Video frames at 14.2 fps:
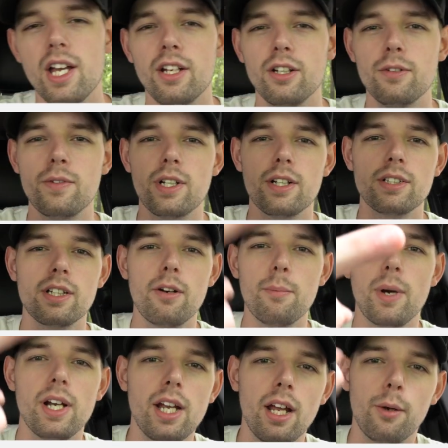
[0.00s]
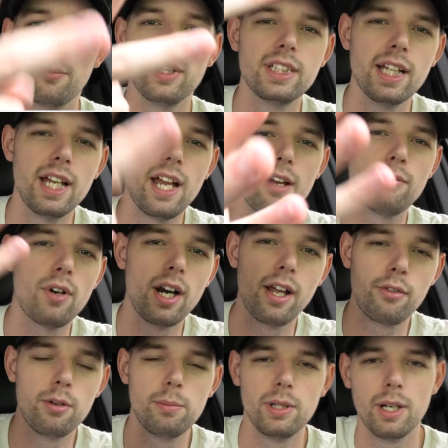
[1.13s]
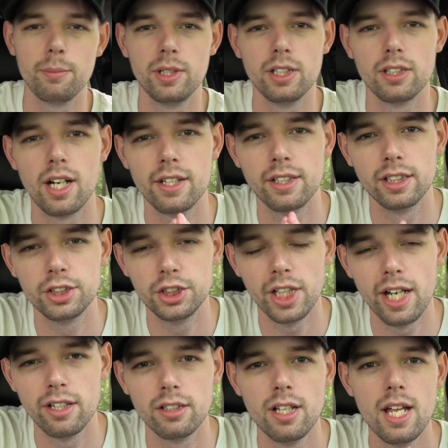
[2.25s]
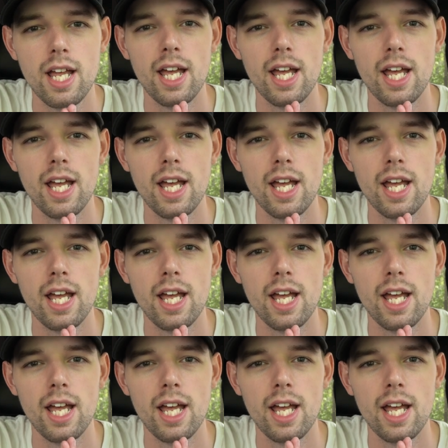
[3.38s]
New videos every Monday, Wednesday, and Friday at 3 p.m. here on the channel.